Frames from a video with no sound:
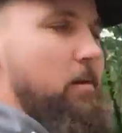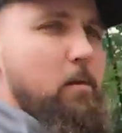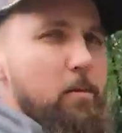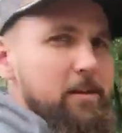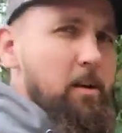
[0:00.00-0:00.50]

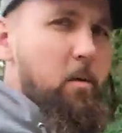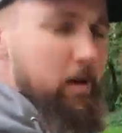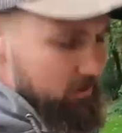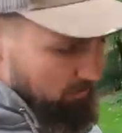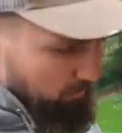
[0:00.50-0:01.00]
or wasn't
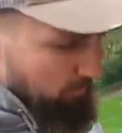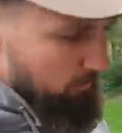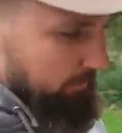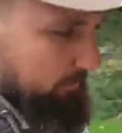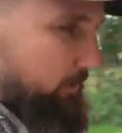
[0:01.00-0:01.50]
quite sure what we
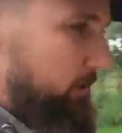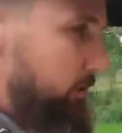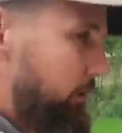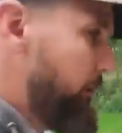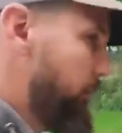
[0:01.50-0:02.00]
wanted to
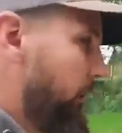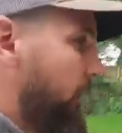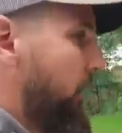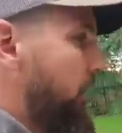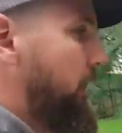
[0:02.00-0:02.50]
do.
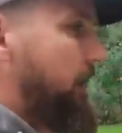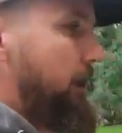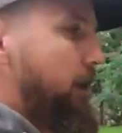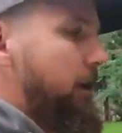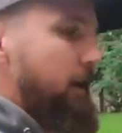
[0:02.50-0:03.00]

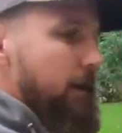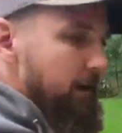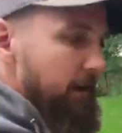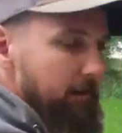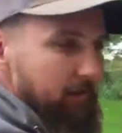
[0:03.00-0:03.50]

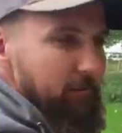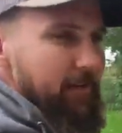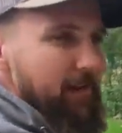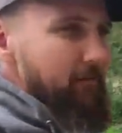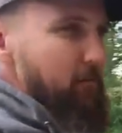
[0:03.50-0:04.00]
And then we
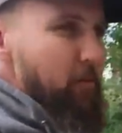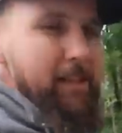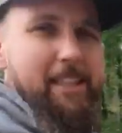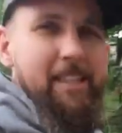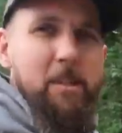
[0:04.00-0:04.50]
didn't have quite the